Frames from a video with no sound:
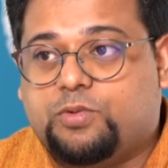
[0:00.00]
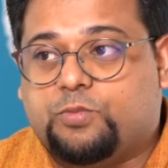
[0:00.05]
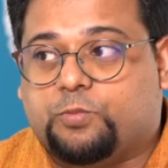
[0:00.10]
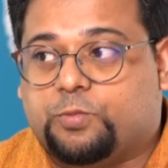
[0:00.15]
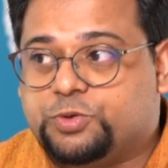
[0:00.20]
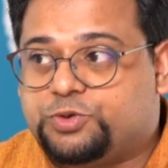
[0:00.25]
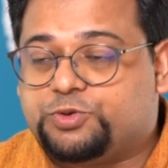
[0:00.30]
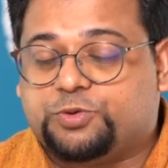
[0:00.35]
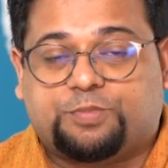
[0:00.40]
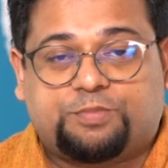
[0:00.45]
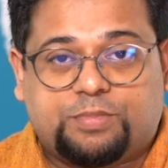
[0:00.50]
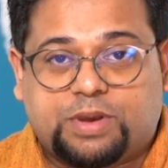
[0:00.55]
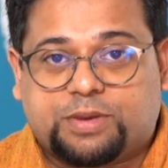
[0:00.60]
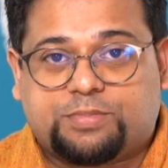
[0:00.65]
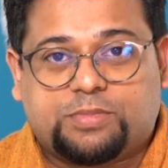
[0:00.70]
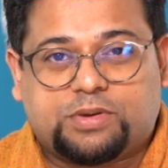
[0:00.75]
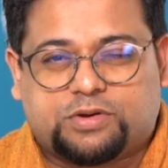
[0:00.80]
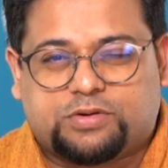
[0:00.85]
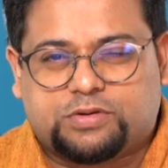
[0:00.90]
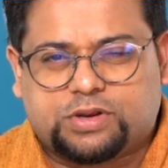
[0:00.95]
which would
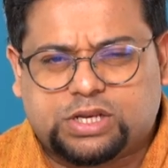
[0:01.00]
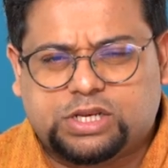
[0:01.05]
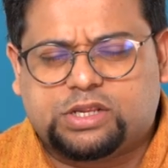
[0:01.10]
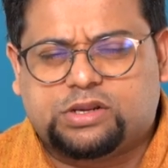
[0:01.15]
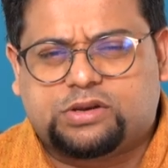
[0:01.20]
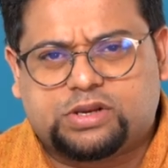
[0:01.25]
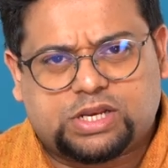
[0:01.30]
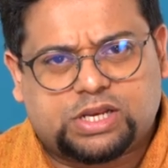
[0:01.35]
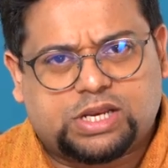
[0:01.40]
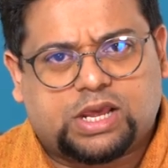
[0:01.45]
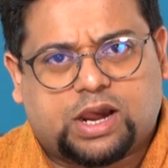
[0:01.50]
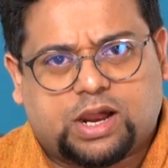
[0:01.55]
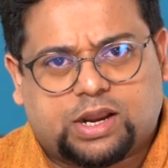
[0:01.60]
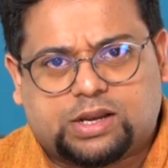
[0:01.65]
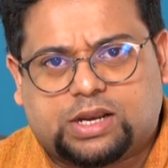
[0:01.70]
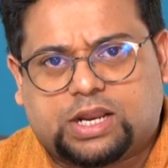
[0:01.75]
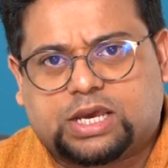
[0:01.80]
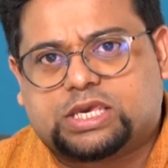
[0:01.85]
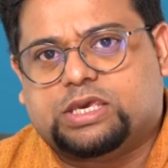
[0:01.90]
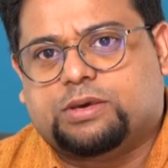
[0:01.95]
make me really, really
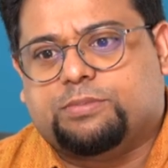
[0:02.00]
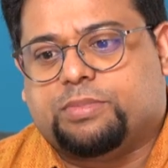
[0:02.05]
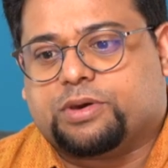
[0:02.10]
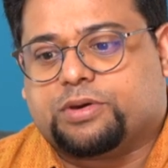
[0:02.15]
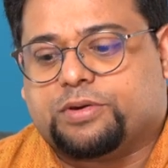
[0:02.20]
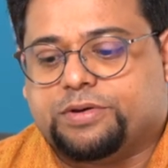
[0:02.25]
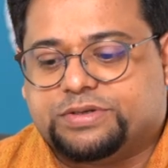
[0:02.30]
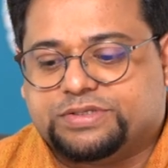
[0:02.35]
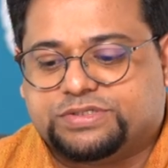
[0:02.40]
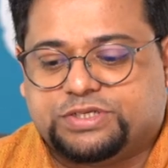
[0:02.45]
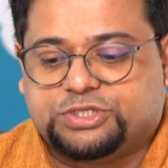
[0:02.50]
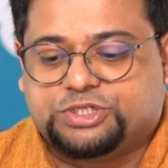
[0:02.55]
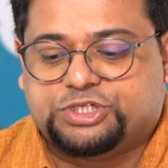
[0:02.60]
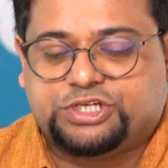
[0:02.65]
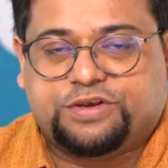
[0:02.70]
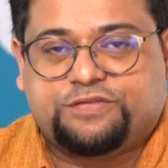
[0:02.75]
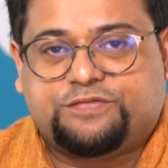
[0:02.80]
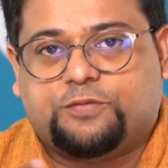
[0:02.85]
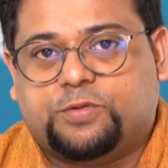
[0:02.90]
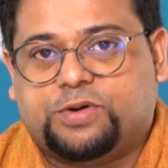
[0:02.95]
unlucky, because the
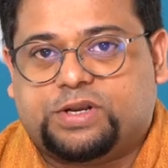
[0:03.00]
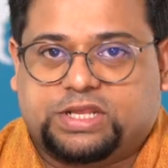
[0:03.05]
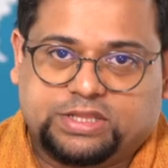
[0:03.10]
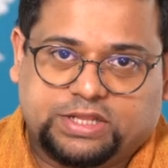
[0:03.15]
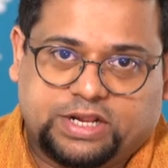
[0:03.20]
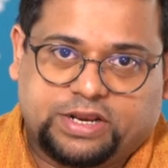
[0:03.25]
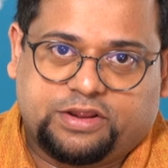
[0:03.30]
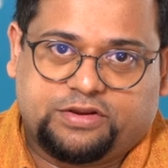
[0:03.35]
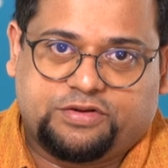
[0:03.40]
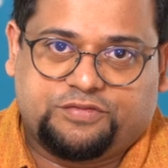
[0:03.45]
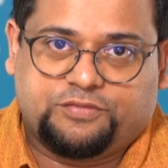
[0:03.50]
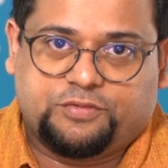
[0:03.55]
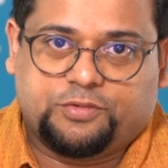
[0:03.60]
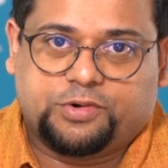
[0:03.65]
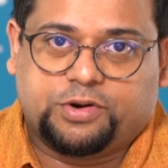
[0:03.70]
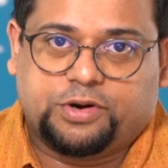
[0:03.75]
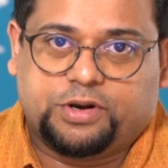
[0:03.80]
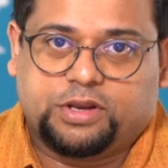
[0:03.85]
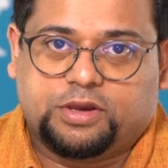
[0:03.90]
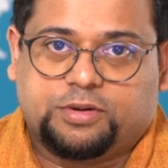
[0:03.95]
G fourteen that I
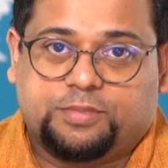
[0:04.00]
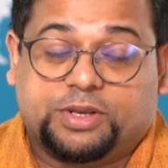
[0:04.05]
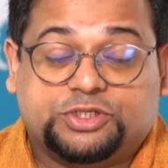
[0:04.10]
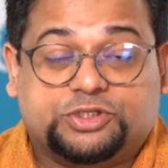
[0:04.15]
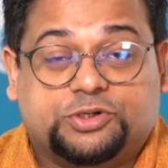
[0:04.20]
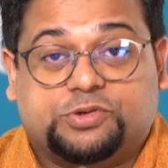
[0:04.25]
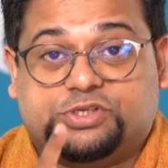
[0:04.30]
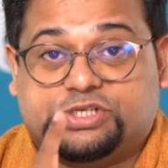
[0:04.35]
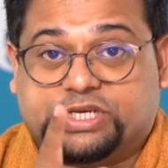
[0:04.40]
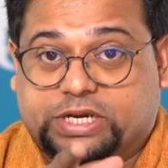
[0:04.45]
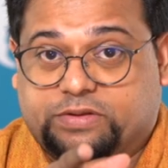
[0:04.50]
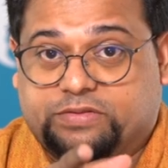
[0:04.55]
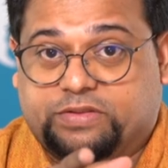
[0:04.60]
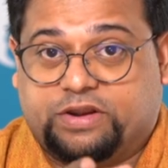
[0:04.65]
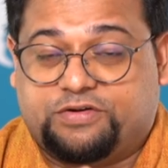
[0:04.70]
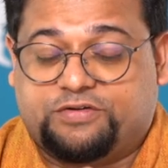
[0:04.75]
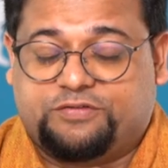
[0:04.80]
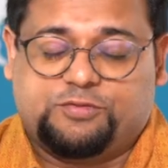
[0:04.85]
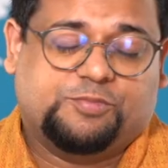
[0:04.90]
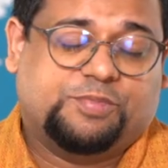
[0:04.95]
reviewed earlier, make sure to check out
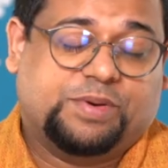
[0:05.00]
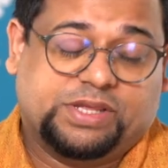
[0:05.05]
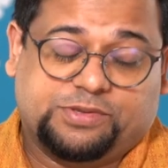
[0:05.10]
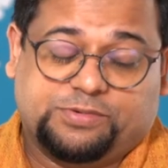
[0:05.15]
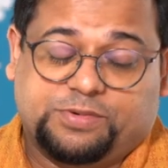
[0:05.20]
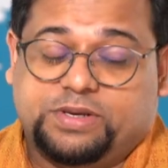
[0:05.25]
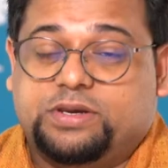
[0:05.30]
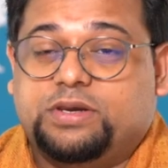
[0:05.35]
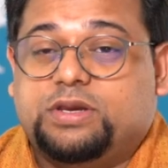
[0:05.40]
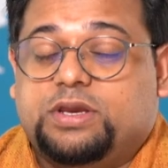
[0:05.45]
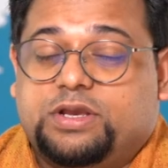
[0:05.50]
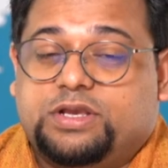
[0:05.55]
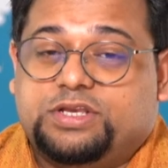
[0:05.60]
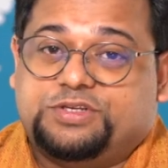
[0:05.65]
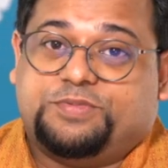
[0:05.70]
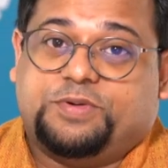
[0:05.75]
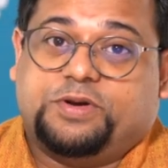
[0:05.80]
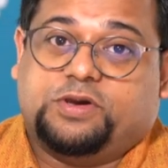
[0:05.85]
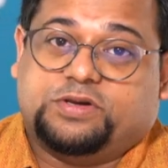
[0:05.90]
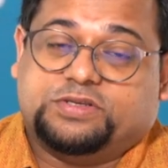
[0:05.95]
that review, by the way,
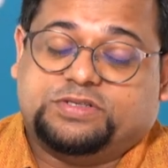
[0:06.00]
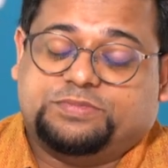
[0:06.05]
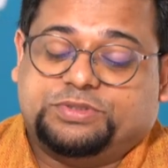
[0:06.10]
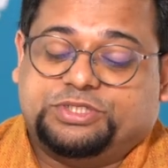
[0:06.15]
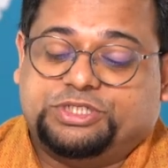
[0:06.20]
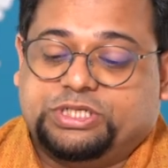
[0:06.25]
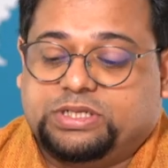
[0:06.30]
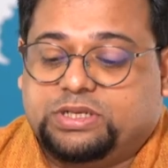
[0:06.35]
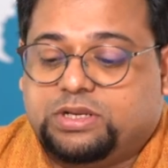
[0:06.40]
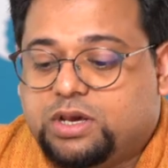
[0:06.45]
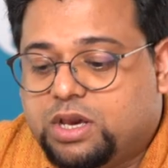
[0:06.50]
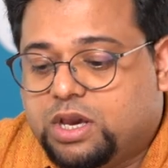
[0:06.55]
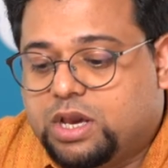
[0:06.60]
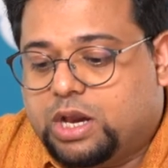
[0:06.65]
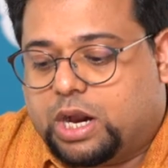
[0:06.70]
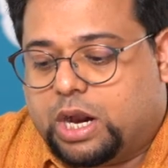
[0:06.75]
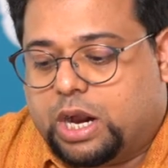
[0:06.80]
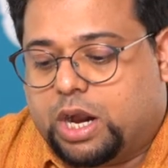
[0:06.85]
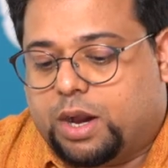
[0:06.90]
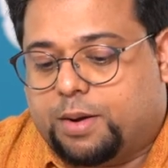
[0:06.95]
it's a pretty awesome machine.
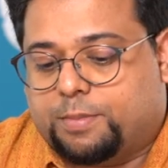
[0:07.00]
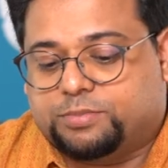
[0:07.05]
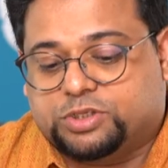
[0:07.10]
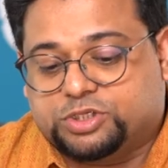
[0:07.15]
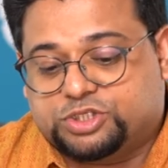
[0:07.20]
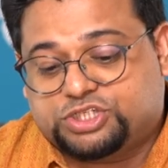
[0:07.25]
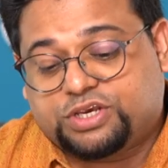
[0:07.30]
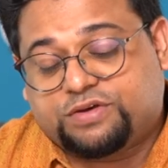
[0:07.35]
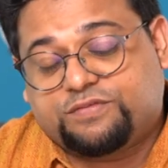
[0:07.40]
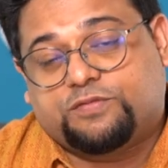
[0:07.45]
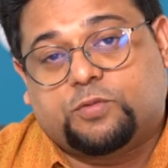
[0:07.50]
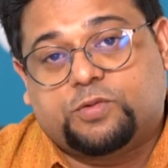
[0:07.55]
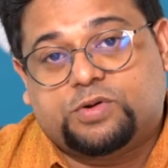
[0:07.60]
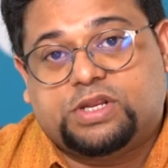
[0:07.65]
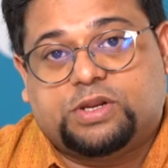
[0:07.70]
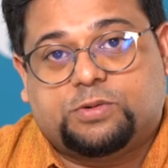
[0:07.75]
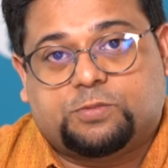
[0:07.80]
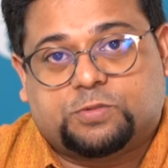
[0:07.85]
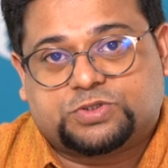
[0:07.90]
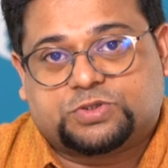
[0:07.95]
Um, the G
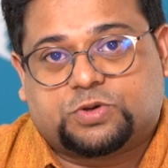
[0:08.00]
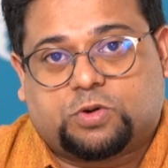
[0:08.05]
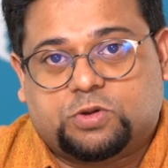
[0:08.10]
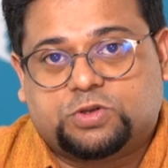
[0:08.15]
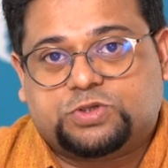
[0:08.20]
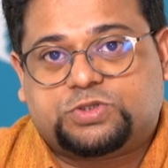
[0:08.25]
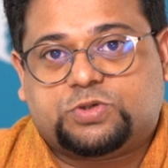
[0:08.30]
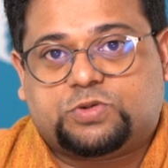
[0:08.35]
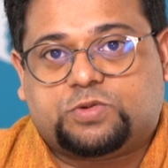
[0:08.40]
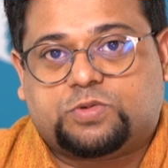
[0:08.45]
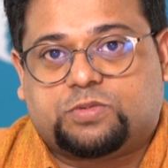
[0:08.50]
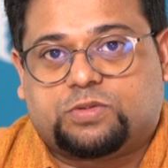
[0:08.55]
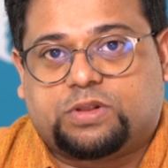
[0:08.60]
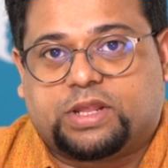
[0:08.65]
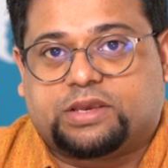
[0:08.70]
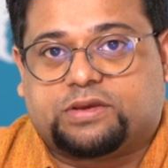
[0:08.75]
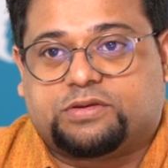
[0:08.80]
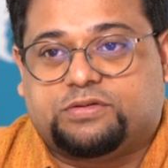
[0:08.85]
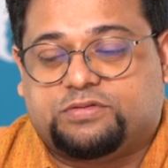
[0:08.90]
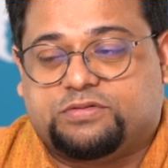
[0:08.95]
fourteen was also
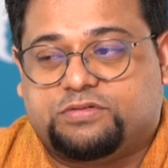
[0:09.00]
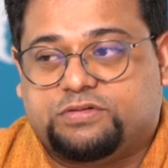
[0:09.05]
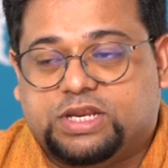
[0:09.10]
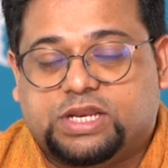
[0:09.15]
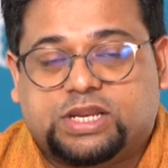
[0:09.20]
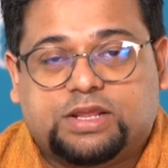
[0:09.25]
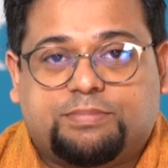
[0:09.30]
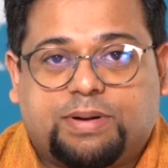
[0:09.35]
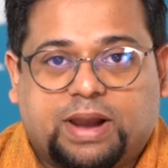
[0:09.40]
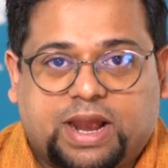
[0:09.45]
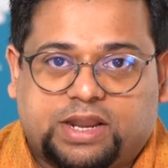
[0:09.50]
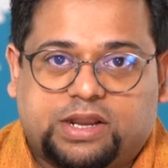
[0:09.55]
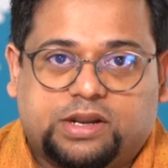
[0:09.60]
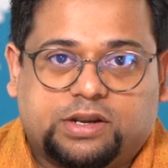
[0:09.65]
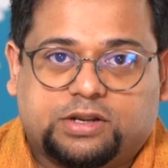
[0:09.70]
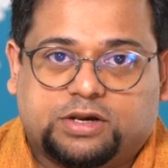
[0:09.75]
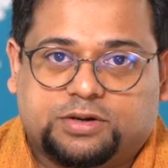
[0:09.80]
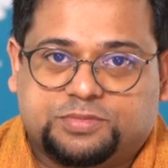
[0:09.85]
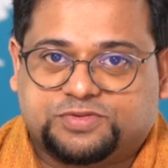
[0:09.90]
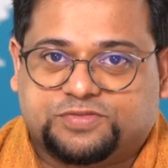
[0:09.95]
like really bad
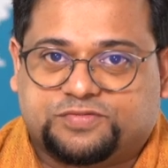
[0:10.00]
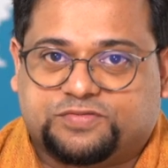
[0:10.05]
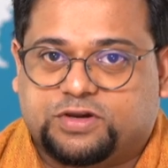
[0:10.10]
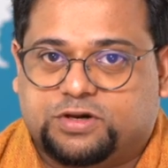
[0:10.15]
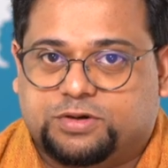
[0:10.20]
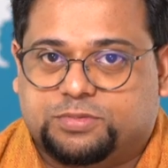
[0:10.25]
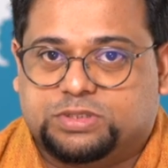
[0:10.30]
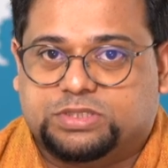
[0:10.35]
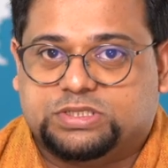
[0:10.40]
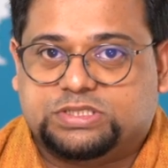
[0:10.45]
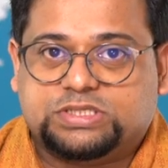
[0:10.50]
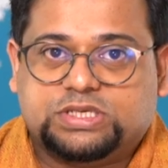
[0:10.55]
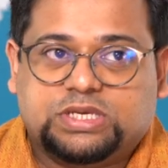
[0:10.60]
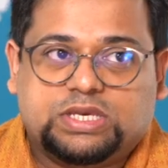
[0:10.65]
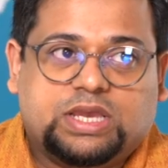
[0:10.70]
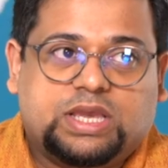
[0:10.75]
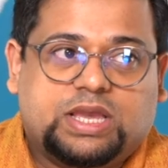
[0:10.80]
in terms of thermals,